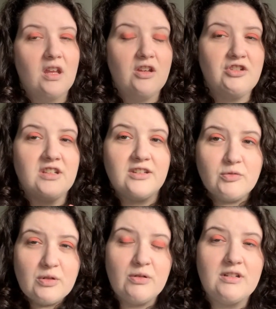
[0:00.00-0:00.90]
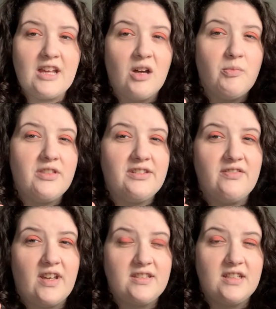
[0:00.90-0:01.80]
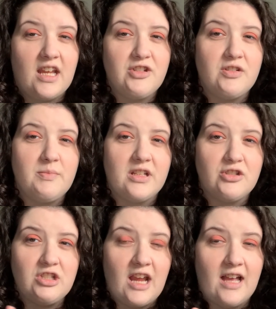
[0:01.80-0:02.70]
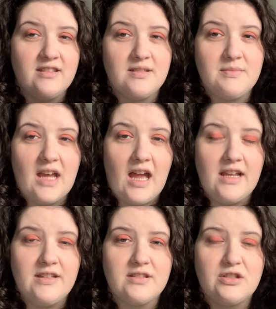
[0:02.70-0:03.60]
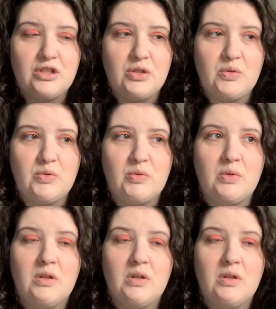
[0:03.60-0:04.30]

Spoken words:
she gets recruited to help with this investigation because she has some ties to